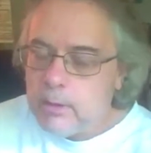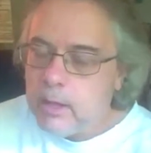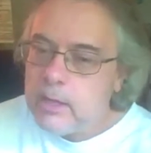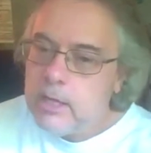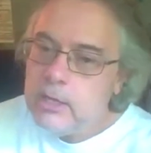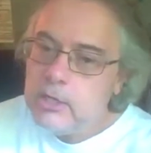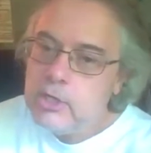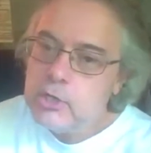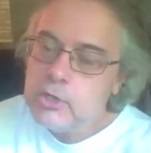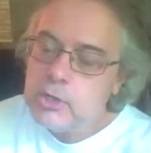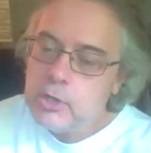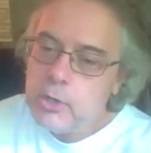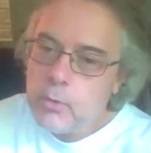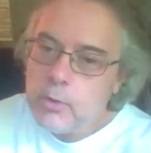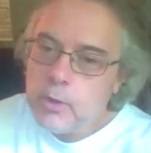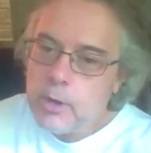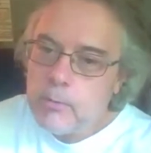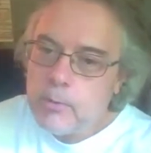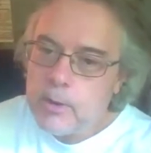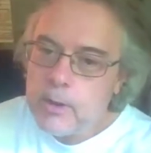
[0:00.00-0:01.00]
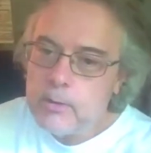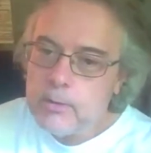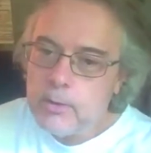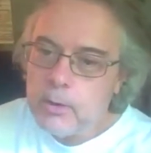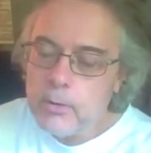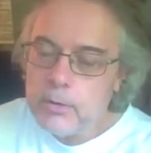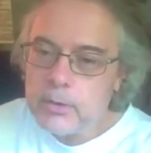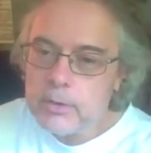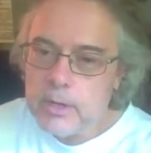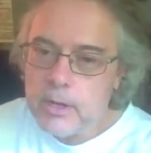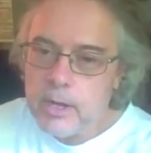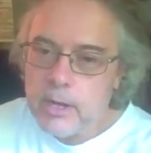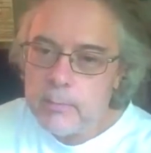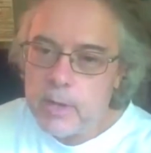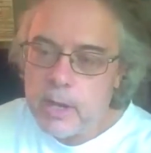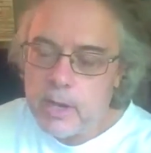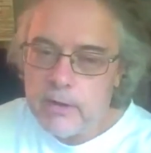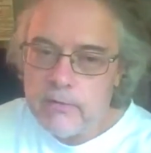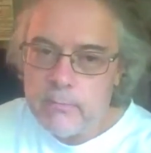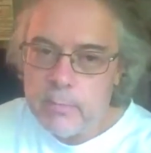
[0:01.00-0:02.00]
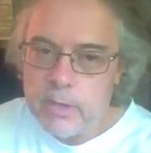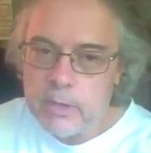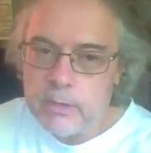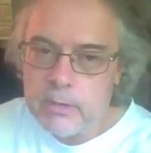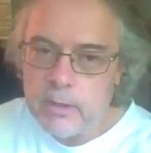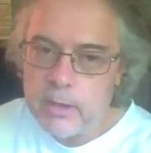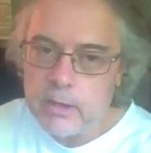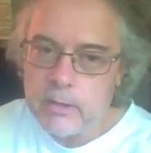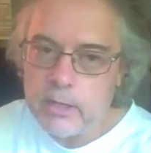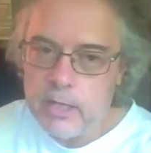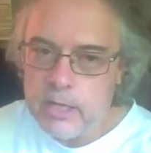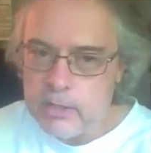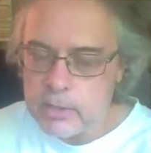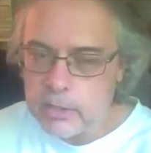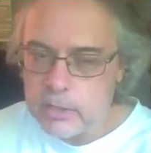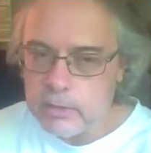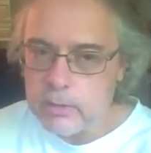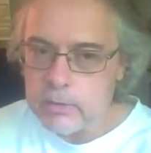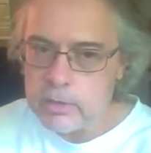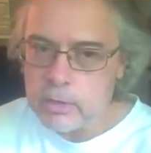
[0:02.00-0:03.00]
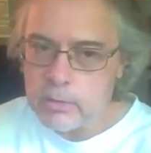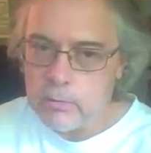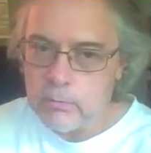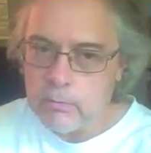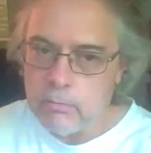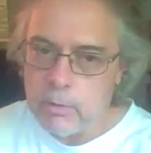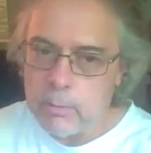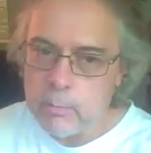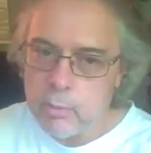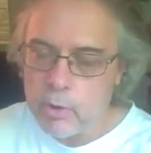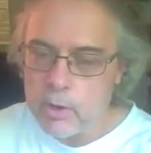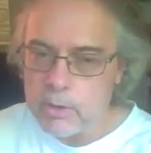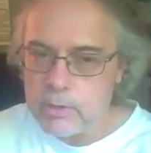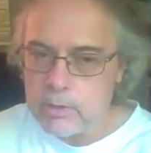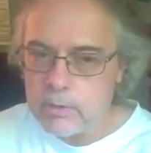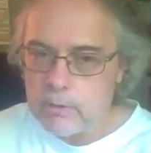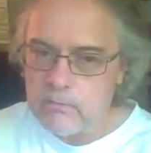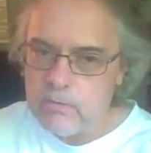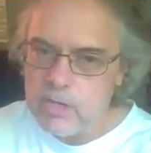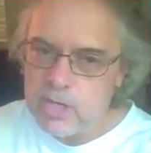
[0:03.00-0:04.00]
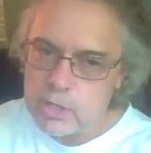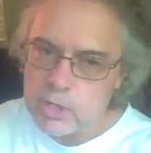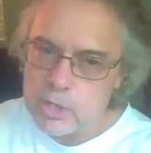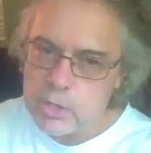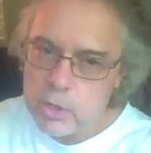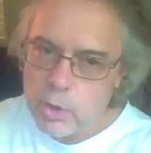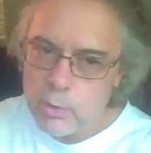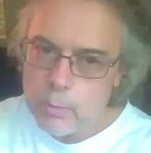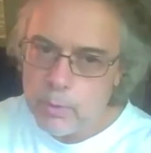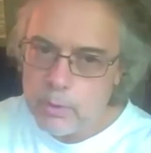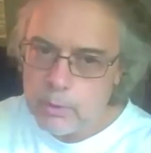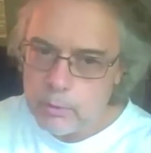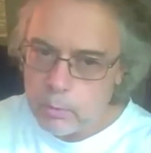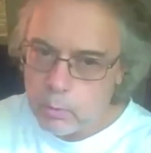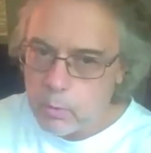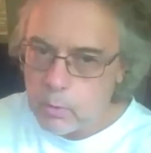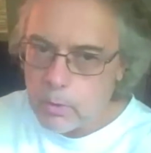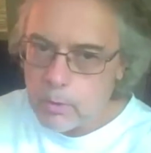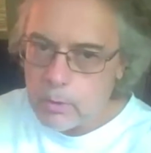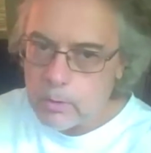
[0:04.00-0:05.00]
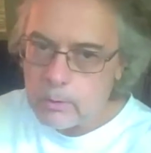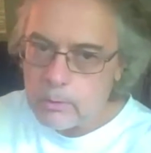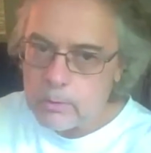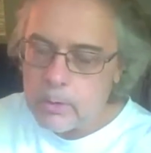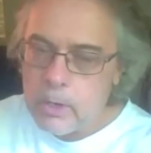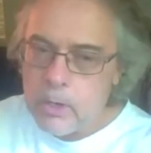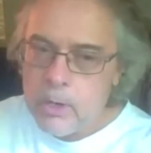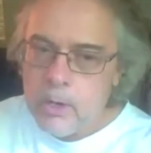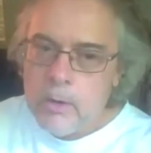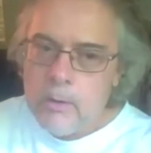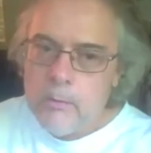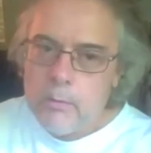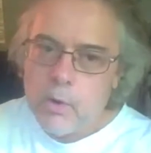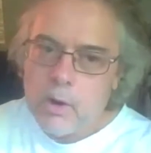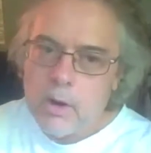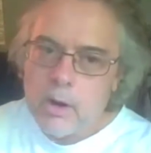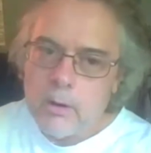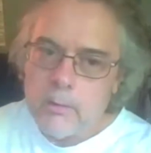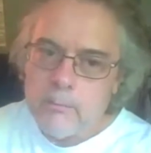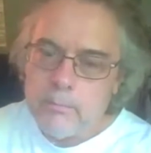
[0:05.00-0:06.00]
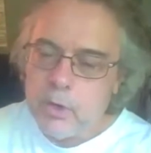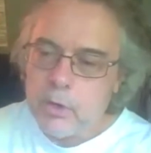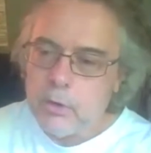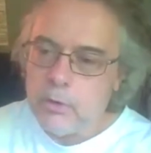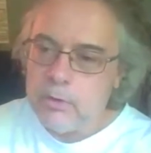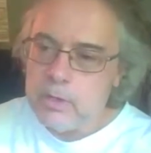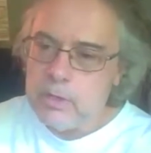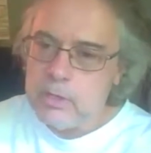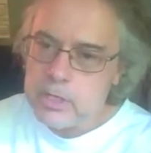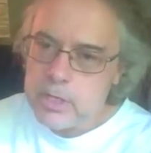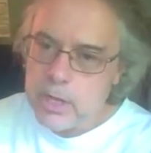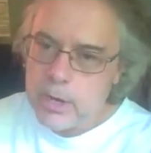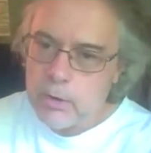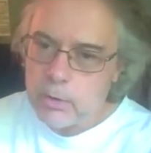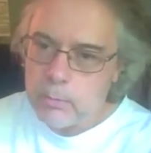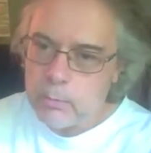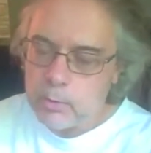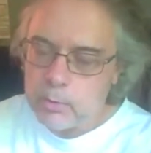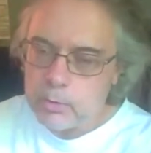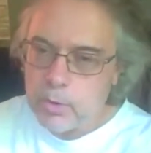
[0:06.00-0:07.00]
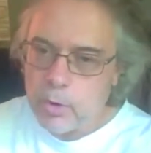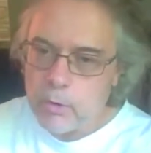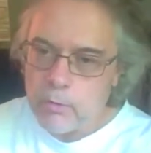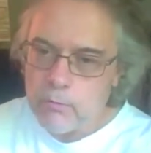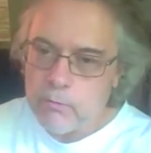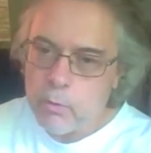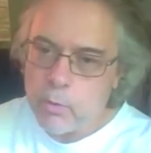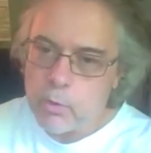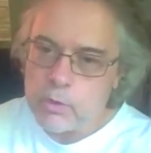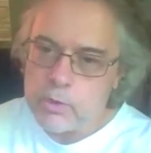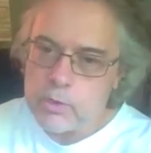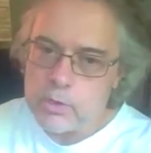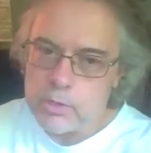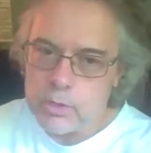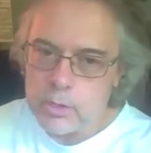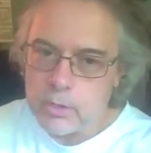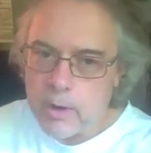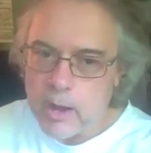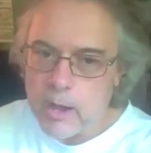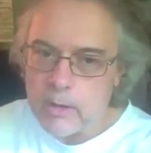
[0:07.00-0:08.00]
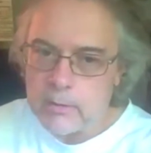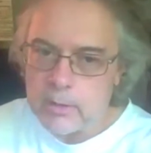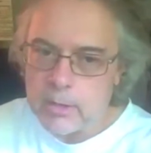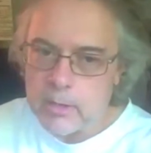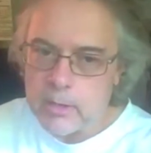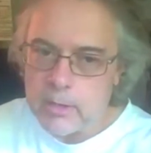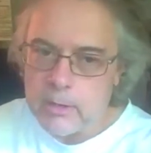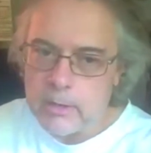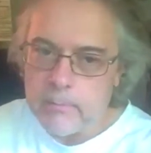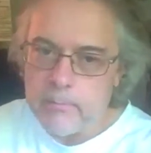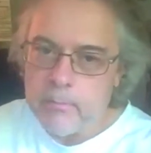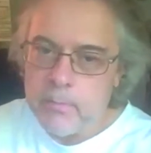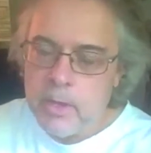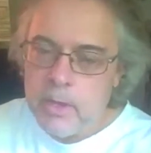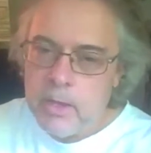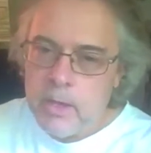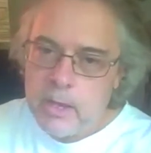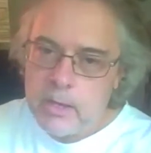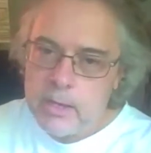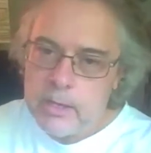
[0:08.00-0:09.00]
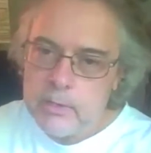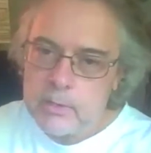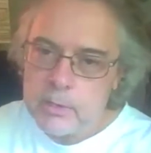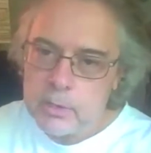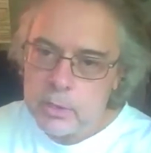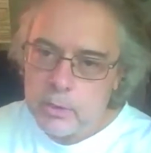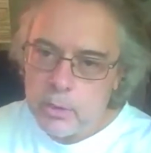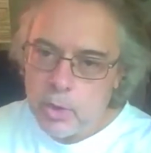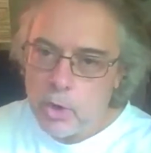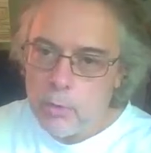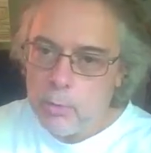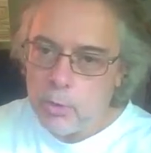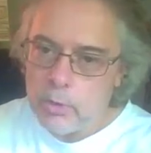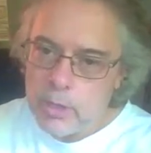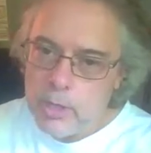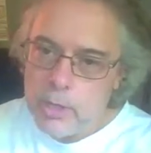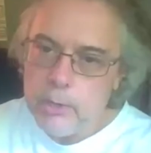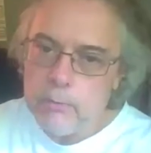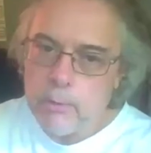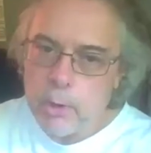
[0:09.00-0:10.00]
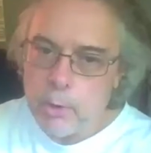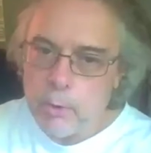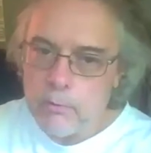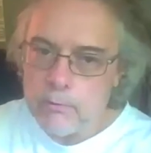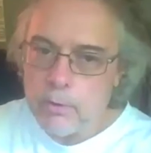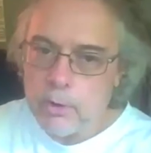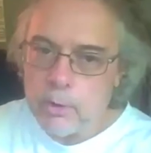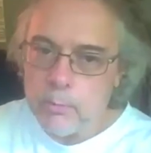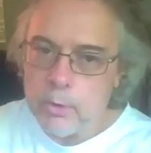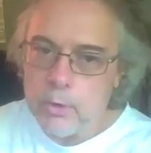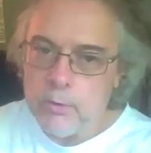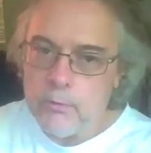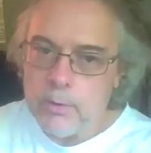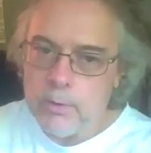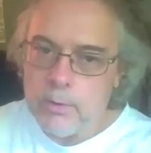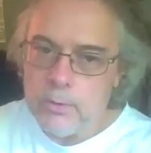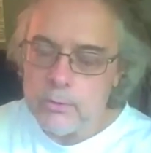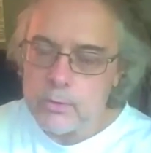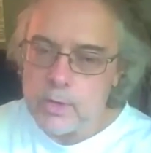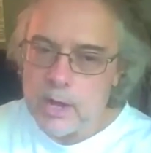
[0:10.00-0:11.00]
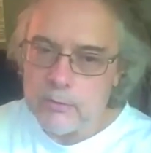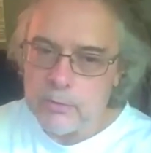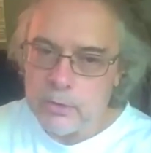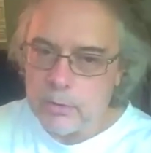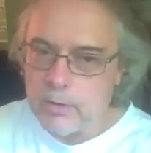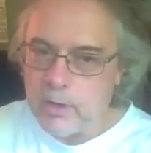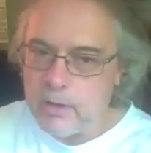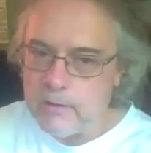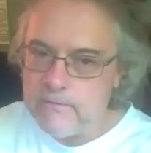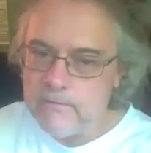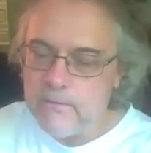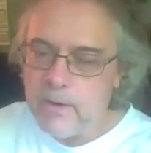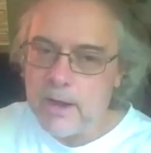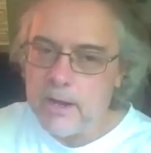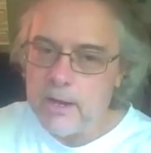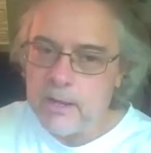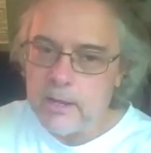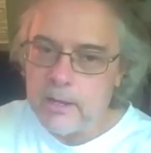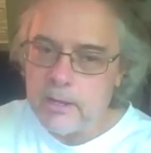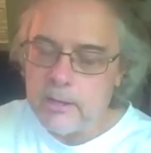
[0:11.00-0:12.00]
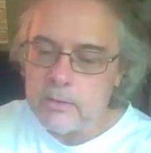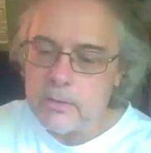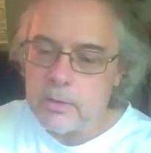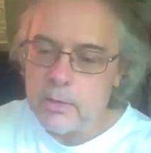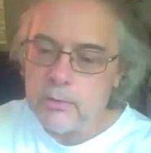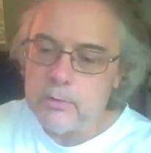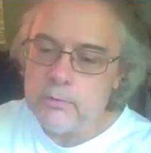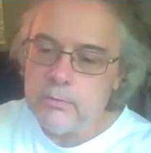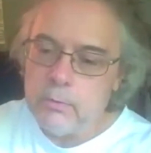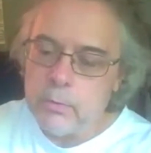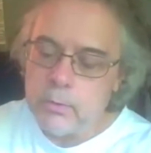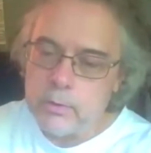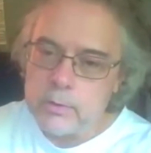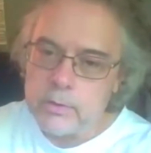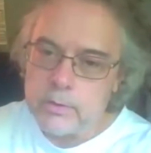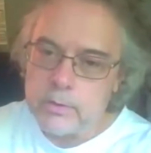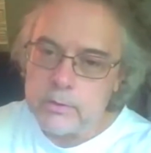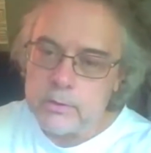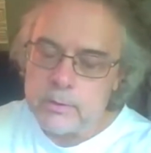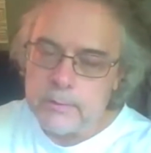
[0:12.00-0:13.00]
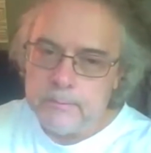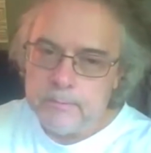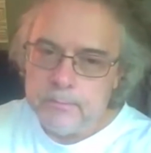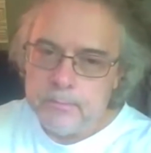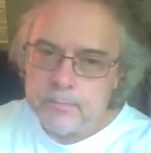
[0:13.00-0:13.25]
Like he's just going around all the time kind of being like, he's in this repressive dystopian world mm-hmm. where there are these terrible dark forces that are out to get him. And he's the noble hero of our movie who's out there like fighting against those forces.